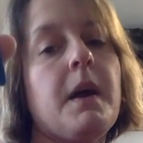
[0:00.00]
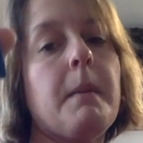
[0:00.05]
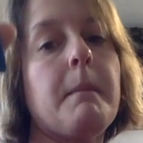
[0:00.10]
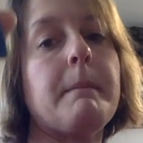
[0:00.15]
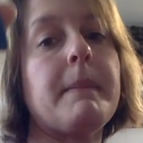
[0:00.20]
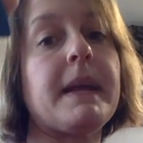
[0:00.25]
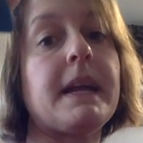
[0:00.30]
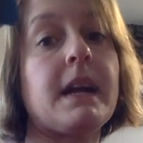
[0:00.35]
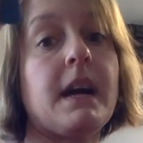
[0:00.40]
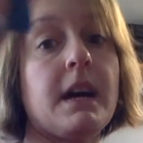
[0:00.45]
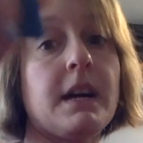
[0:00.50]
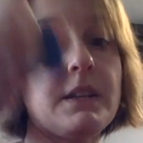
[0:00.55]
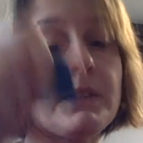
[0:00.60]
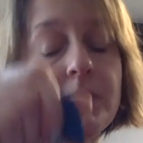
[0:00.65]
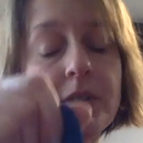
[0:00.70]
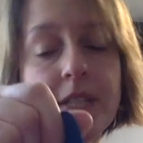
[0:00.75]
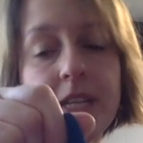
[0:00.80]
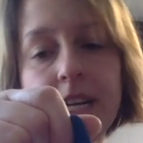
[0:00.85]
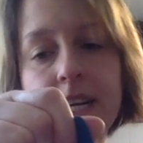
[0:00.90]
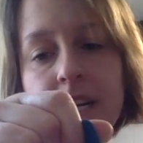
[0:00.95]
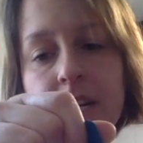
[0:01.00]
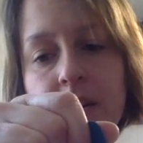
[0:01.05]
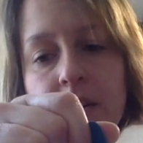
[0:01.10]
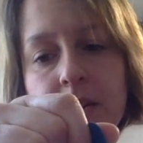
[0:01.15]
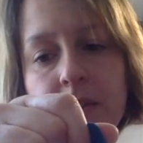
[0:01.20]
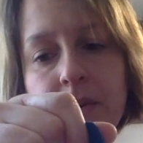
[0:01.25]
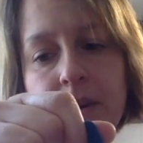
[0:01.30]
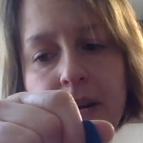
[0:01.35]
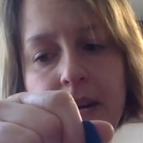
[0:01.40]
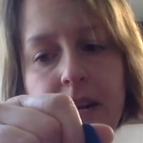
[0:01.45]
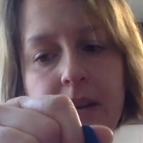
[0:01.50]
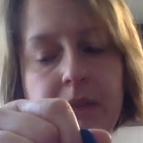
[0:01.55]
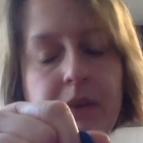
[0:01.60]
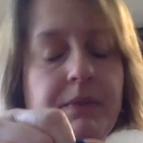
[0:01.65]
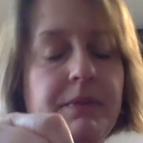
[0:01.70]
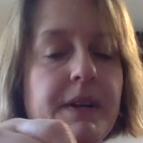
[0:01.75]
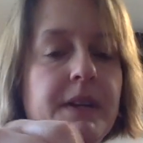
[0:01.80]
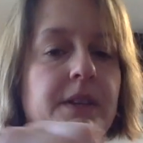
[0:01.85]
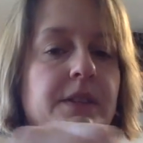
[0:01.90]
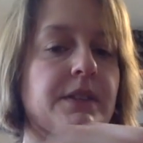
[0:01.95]
because we're taking all the work out of our
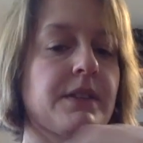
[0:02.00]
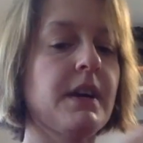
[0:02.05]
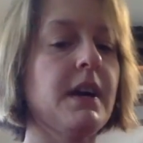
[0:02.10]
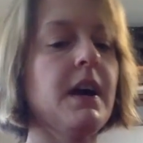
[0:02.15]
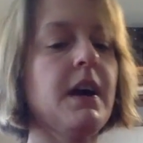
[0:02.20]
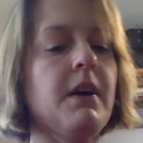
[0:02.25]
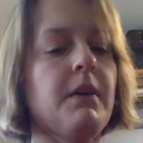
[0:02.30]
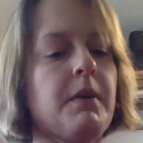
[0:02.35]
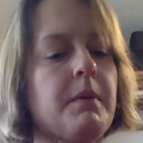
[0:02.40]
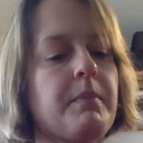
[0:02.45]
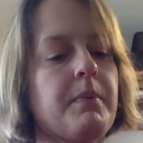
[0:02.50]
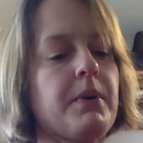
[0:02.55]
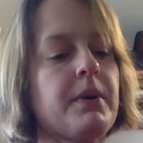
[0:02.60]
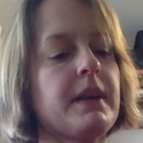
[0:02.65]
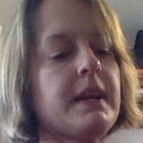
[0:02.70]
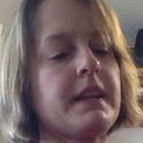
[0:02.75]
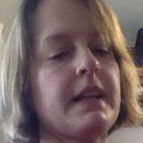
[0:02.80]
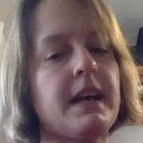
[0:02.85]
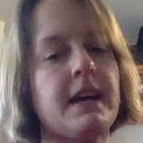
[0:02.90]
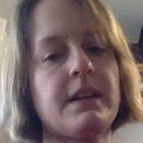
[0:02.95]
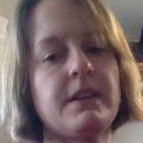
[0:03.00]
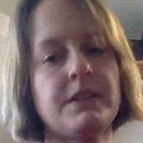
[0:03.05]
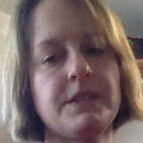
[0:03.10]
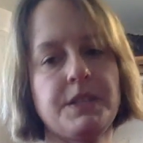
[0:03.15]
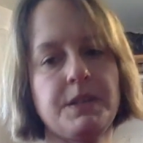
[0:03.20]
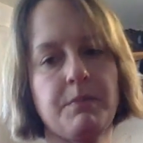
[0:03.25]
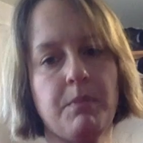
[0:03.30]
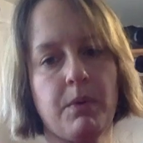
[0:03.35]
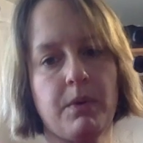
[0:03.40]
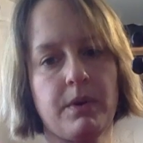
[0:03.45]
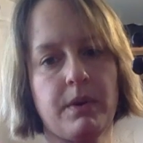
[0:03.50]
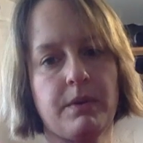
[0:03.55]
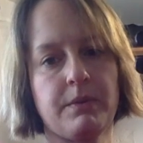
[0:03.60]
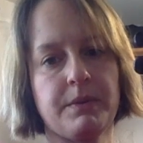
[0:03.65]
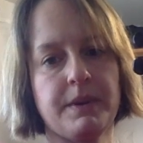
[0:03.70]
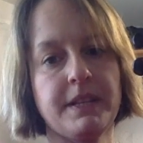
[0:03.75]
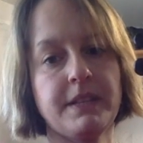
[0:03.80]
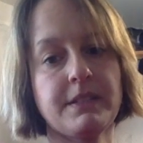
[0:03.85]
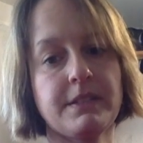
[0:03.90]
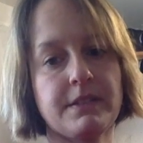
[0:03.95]
fingers, we're putting the energy more in our
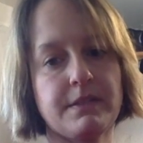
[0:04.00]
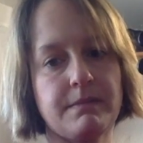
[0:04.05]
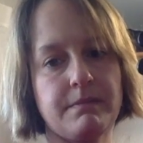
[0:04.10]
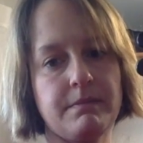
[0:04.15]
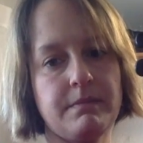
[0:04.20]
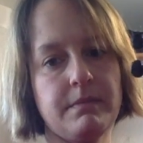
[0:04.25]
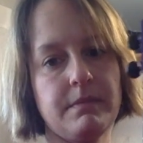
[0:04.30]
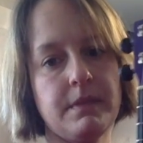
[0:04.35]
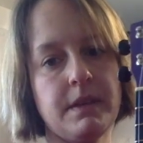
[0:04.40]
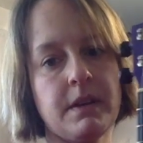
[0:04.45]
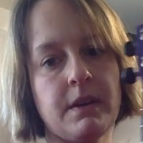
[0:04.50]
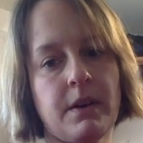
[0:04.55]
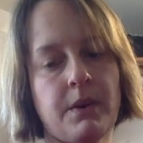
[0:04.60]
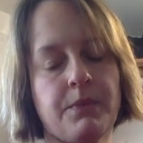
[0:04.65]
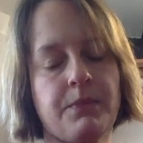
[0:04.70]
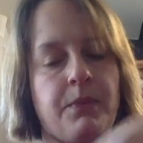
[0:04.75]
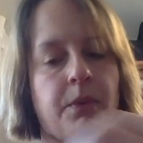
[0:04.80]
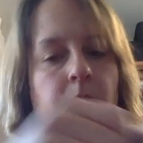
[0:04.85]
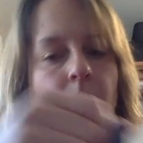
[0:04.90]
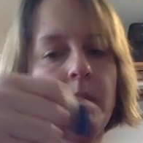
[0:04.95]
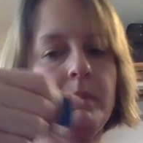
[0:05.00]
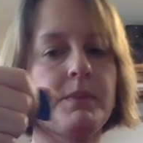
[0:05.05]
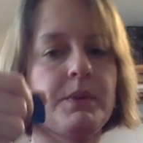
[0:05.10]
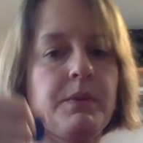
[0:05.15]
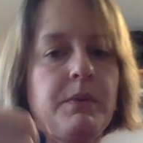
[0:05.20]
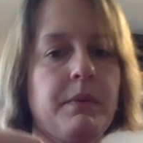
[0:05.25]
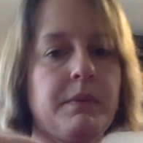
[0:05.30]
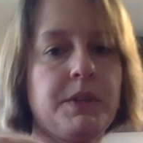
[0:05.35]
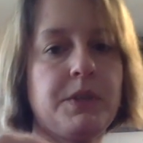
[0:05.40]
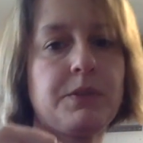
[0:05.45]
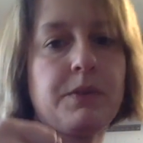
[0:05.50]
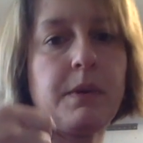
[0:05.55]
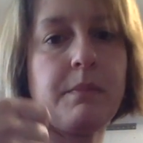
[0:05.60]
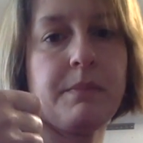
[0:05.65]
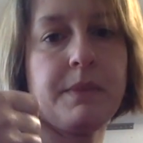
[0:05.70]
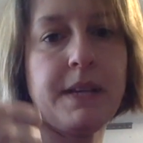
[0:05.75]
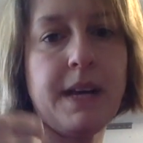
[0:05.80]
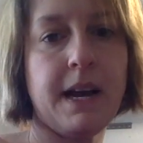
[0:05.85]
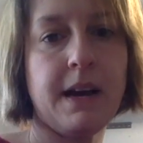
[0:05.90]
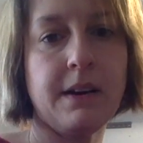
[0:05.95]
wrist and our forearm. So when we strum
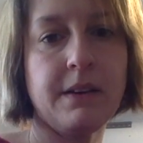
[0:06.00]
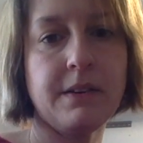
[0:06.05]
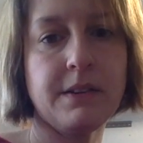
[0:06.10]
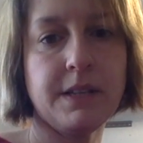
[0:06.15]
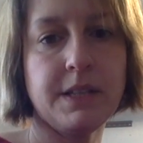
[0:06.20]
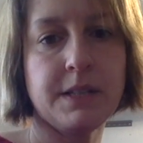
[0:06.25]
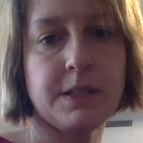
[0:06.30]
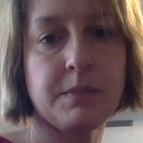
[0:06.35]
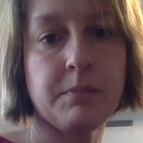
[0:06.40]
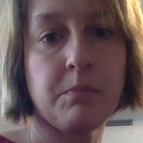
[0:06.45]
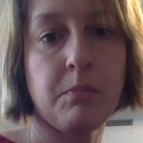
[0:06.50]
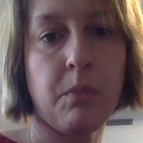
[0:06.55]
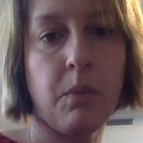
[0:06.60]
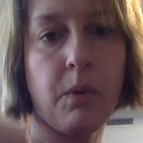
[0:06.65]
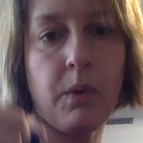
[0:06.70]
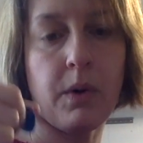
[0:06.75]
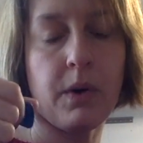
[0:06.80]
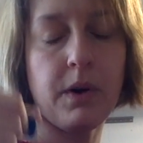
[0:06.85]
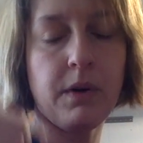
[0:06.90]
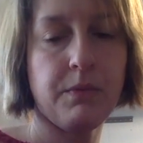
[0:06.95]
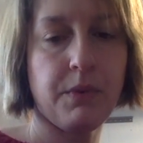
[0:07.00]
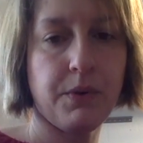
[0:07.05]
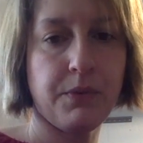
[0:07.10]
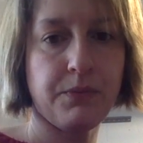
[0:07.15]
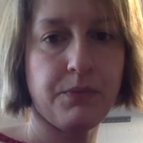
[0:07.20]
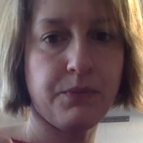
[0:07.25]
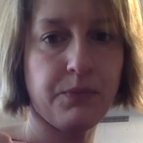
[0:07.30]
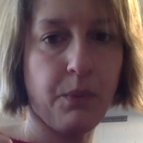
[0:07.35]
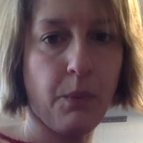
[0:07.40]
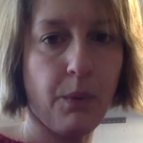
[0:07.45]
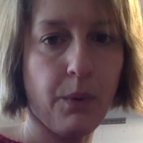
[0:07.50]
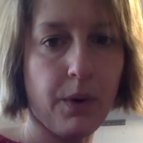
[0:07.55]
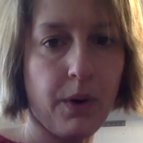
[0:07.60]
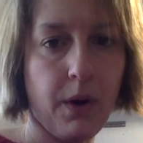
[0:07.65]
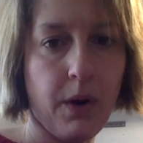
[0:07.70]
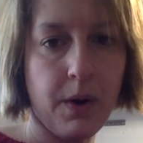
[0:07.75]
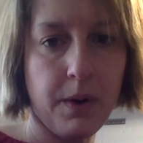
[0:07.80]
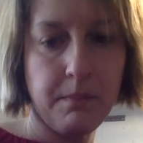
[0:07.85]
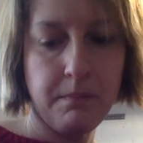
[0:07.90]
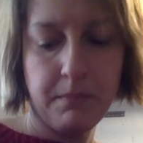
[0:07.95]
down, it's more of a
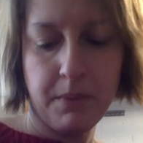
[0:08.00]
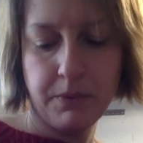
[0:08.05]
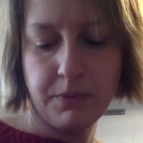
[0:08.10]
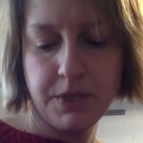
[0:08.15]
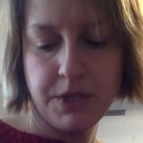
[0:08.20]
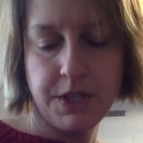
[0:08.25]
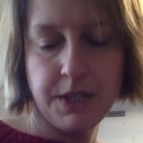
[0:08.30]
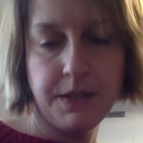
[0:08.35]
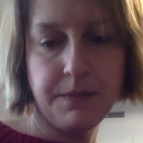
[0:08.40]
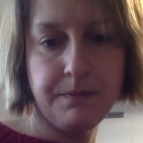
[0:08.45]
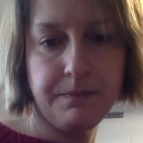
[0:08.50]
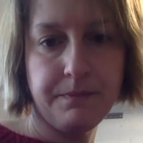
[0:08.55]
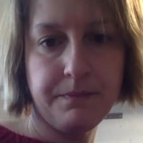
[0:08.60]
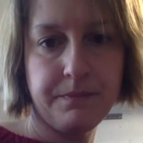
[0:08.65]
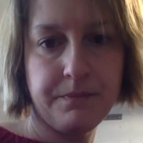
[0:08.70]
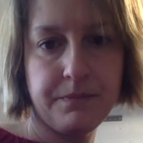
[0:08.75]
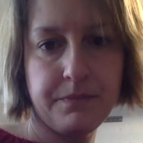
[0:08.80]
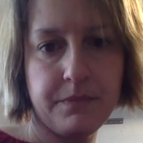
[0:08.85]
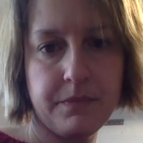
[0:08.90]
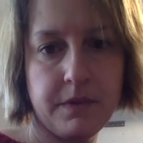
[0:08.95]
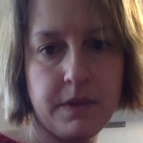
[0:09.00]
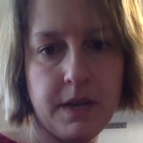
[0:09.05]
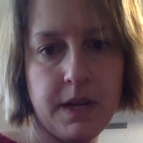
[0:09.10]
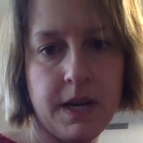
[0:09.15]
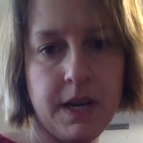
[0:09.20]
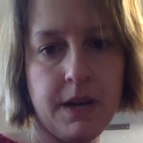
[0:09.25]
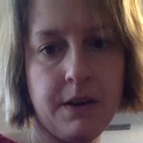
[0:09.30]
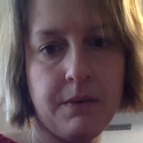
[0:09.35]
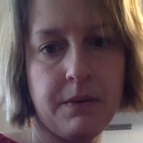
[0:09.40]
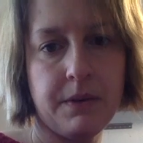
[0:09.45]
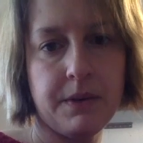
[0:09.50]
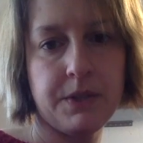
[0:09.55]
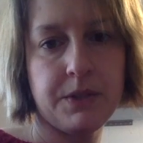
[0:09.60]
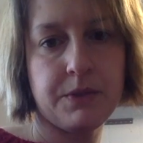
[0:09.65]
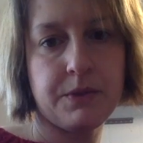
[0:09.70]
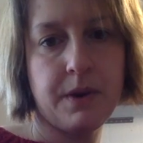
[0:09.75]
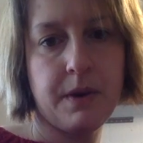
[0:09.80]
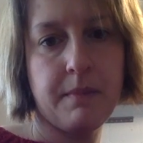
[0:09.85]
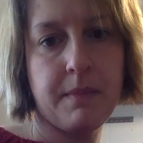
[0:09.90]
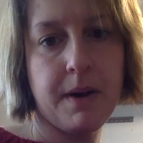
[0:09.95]
forearm motion. When we
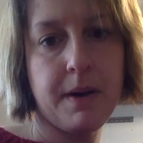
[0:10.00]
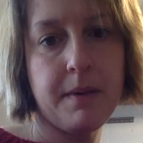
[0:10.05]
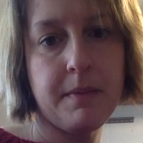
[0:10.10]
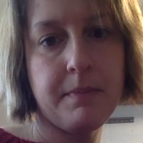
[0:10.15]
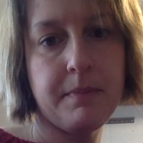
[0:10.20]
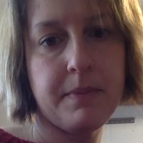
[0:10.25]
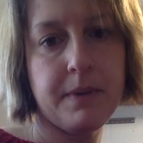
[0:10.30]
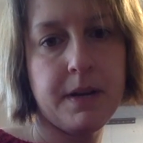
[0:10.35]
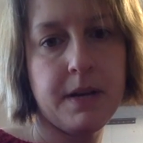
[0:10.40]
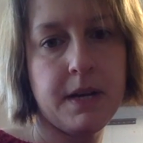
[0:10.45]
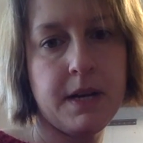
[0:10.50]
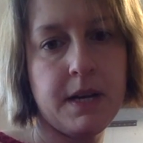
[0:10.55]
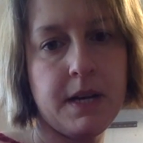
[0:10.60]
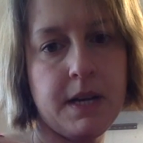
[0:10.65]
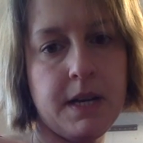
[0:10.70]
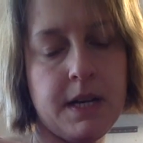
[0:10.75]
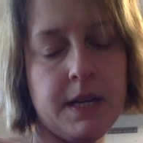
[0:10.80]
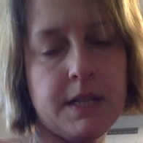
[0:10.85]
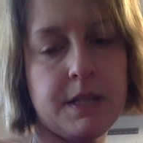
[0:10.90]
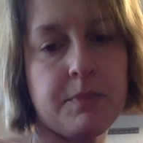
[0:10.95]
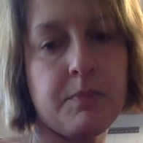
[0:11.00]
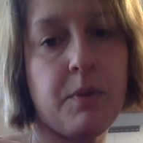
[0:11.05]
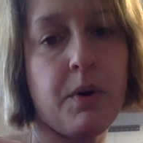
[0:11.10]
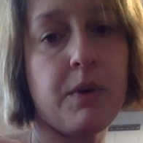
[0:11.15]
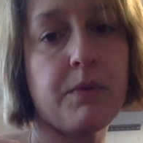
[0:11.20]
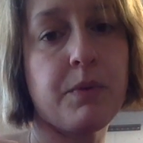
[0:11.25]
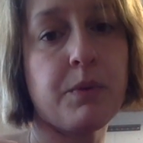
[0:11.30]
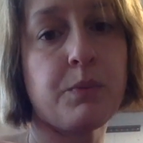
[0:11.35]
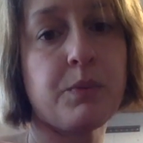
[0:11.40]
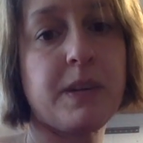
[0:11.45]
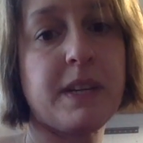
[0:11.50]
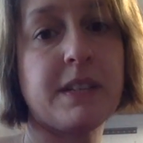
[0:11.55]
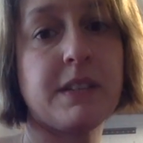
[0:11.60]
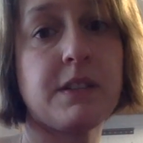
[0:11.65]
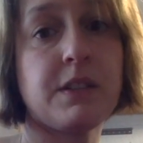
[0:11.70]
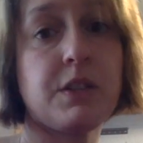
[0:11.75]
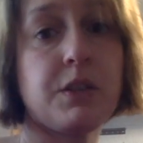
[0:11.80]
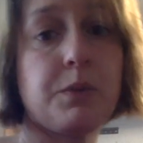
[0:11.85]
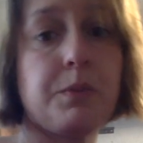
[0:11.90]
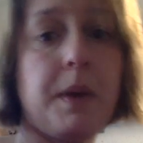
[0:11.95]
strum up, it's more of a
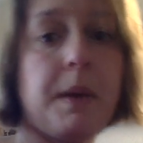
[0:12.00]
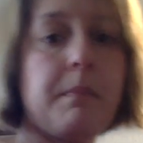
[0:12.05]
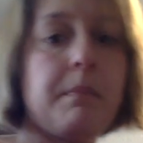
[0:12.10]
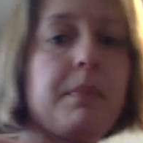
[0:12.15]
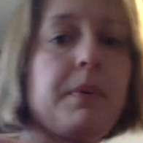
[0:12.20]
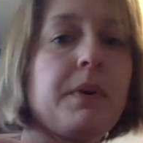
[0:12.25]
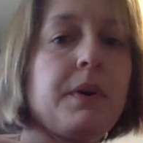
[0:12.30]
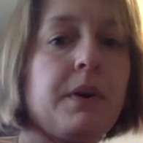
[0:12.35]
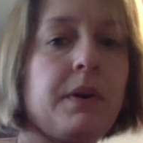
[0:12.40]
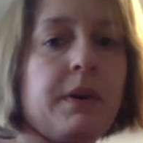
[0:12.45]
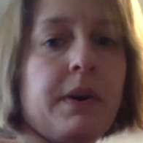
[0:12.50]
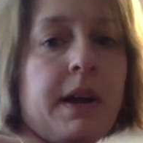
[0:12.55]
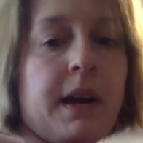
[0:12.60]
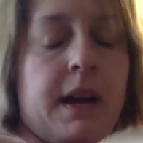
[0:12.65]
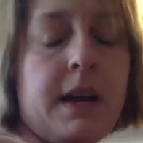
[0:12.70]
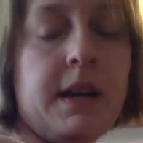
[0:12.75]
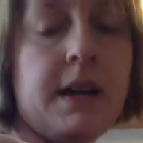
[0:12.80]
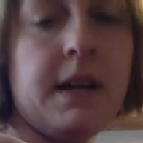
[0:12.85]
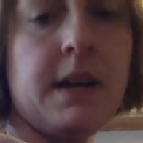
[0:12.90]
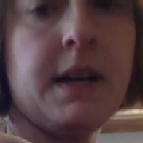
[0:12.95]
wrist sweep, okay?